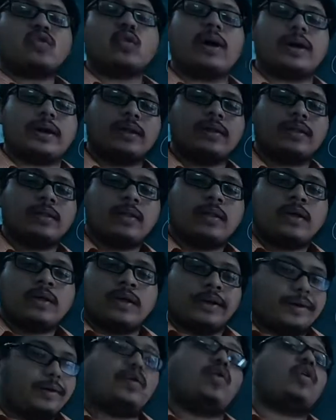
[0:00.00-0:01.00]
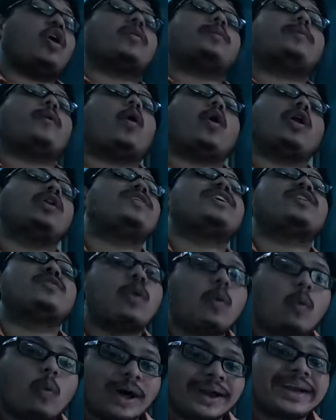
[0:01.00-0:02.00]
1. It will not always
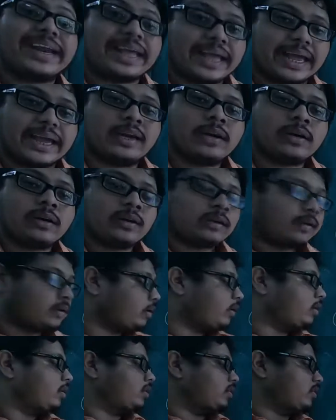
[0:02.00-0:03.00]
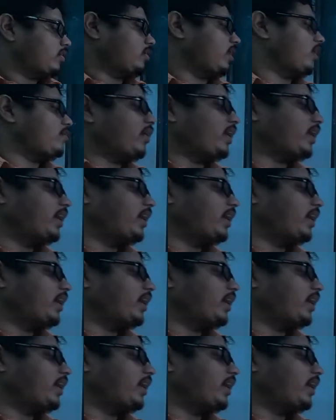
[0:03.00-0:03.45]
be 1 gain. Say if I